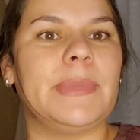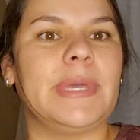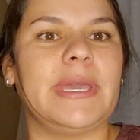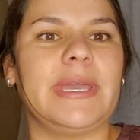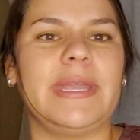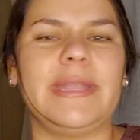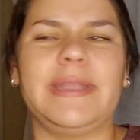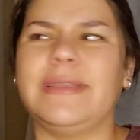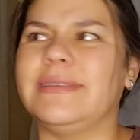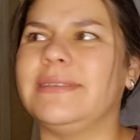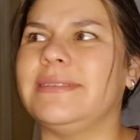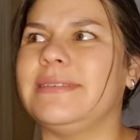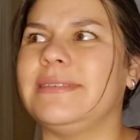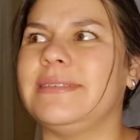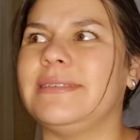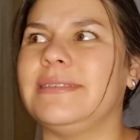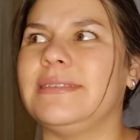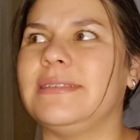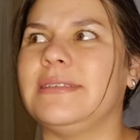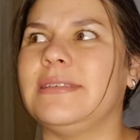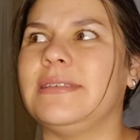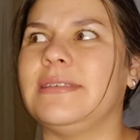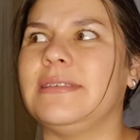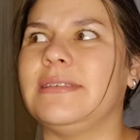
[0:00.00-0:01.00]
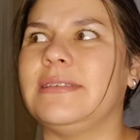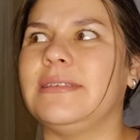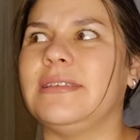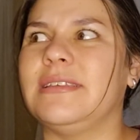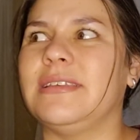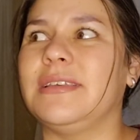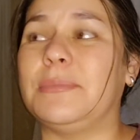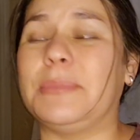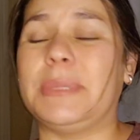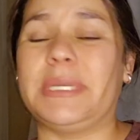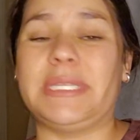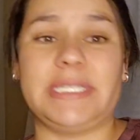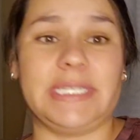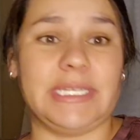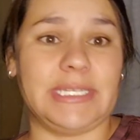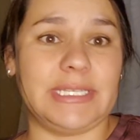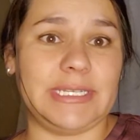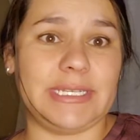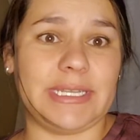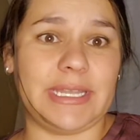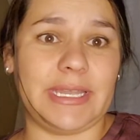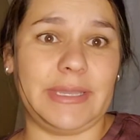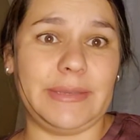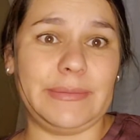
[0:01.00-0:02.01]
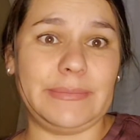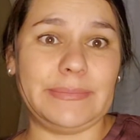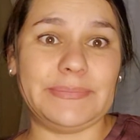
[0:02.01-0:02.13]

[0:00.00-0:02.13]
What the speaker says: It is Monday today.